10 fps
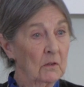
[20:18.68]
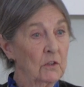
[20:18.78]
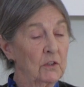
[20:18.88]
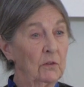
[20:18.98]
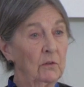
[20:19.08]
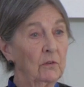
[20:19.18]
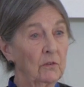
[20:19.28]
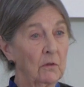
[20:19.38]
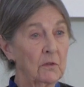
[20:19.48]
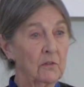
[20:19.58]

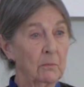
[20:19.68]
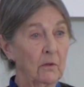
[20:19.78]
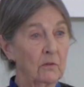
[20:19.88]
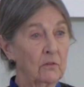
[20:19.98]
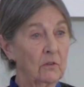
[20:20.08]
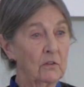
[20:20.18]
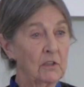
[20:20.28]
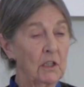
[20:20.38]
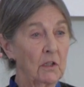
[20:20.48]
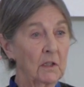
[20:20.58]
choose a response,
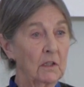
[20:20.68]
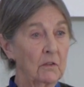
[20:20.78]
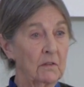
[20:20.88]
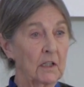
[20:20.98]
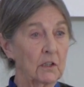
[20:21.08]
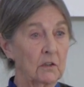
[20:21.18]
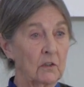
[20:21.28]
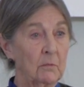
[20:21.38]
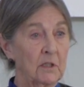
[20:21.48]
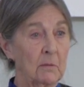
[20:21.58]
continuing the
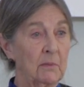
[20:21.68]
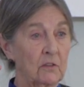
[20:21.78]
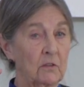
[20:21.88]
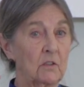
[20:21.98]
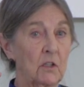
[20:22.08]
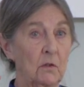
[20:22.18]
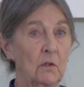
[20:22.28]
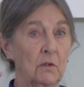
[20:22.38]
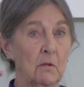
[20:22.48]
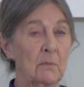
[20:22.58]
directions to be the best
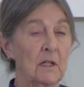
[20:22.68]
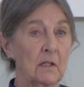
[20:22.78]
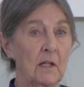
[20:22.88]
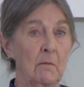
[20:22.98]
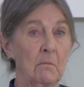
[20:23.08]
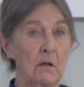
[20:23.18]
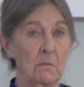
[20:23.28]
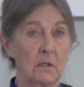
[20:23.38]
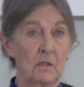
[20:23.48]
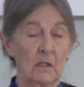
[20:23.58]
you can be in that
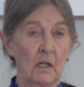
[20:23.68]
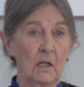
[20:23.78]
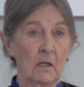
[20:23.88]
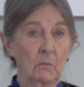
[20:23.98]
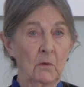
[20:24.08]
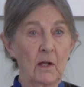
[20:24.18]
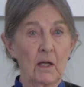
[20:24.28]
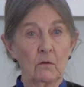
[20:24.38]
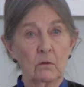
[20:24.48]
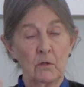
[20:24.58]
moment,
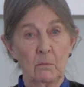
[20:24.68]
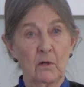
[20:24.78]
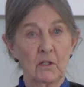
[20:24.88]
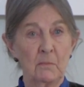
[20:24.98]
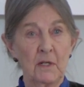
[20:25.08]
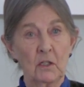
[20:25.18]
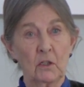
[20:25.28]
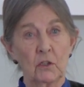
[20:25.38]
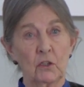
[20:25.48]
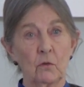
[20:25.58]
without all your body being
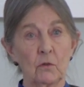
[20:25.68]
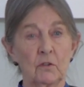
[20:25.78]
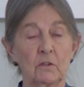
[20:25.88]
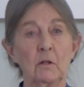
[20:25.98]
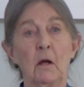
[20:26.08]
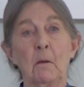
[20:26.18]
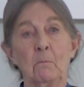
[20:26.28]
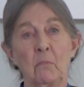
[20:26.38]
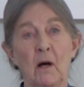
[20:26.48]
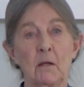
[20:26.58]
contorted
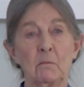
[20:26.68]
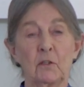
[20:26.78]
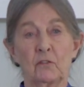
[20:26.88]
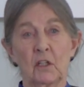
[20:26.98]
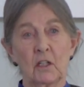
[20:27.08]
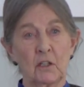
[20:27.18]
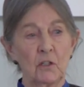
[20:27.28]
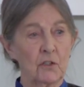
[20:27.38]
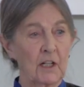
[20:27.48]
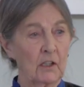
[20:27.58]
by muscular
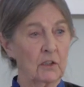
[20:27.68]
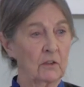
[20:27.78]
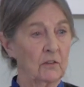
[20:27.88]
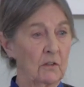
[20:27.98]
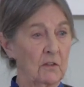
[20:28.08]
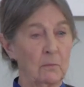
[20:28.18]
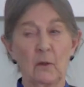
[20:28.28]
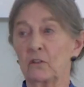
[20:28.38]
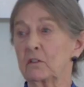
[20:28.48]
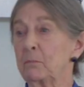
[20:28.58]
contractions in
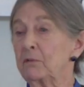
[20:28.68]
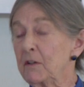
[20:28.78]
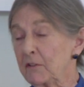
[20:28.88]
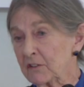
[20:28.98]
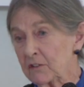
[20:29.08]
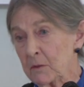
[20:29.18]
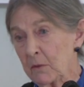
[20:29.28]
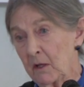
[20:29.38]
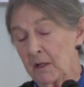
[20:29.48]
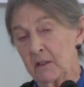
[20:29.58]
response to previous
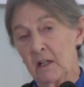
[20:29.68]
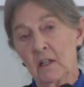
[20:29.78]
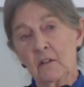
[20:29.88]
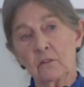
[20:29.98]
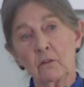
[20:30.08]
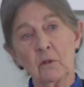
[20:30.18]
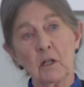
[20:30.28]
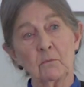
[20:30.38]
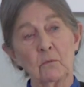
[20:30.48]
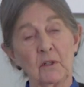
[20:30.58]
stimuli. So what
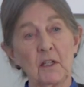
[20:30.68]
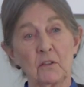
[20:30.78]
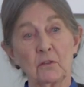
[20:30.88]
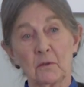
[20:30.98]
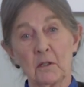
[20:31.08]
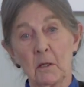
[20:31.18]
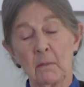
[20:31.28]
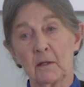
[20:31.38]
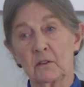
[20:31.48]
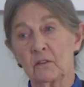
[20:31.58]
I'm really talking
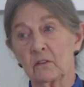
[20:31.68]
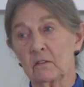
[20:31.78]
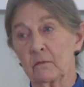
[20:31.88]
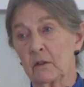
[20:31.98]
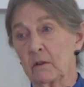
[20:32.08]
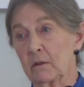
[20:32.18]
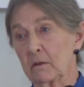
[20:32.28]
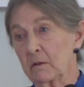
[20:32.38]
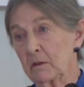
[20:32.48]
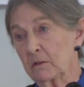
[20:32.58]
about is
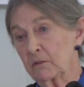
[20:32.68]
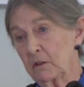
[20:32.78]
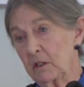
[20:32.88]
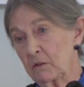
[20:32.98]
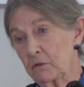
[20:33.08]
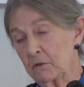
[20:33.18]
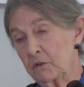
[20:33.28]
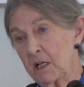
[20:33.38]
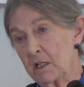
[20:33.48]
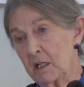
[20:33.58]
the
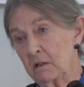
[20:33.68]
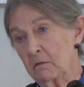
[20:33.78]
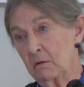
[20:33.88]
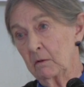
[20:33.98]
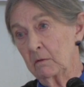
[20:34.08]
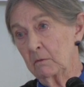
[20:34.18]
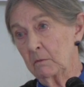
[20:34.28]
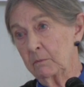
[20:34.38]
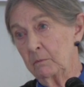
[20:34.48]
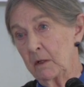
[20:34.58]

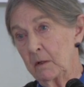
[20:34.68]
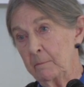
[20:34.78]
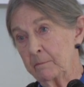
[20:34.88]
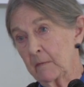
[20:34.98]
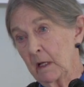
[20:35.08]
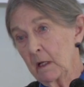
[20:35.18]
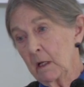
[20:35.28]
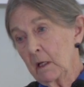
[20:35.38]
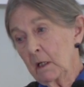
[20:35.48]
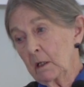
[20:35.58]
training
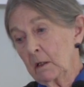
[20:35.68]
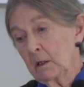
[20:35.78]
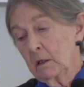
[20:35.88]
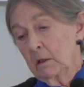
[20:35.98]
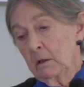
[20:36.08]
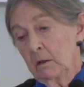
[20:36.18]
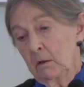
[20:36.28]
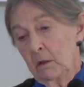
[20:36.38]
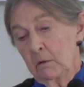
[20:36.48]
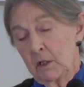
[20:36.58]

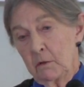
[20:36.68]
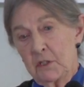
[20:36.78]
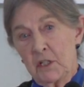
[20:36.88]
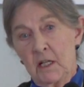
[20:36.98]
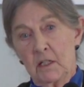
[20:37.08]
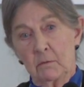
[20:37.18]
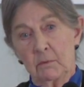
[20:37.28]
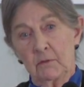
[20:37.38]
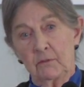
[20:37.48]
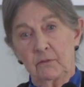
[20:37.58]
that originated
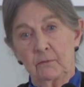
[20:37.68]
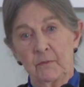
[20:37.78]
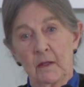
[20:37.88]
with